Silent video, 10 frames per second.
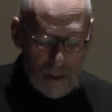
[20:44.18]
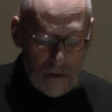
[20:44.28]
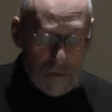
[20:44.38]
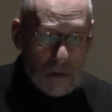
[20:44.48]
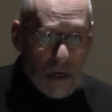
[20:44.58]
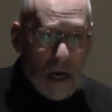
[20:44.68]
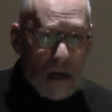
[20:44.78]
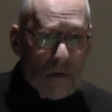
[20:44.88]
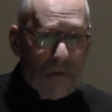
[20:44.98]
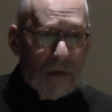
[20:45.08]
and
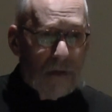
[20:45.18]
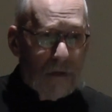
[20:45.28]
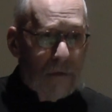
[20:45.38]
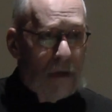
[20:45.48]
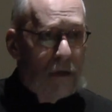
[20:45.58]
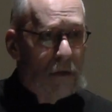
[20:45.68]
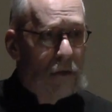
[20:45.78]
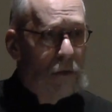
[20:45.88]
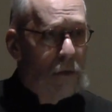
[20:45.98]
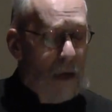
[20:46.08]
resolve and surrender
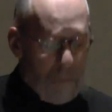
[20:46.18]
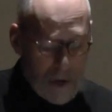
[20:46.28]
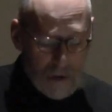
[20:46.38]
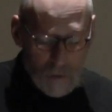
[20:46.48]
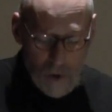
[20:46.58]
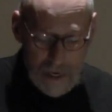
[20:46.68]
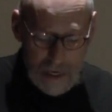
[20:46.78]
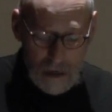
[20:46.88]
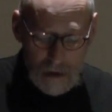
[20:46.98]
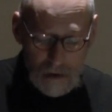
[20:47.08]
to a better way.